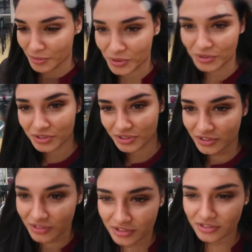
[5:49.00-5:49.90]
I will
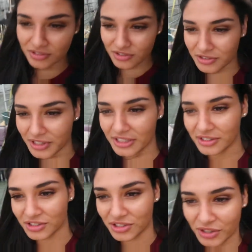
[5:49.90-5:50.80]
try
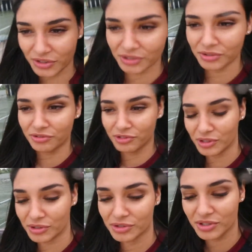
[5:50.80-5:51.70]
to show you the
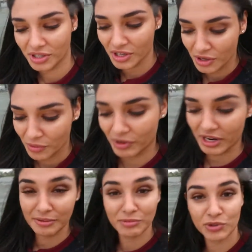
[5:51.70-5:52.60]
views. We're
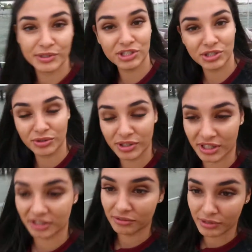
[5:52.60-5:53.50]
in between
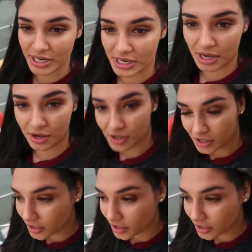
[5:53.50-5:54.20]
shooting right now.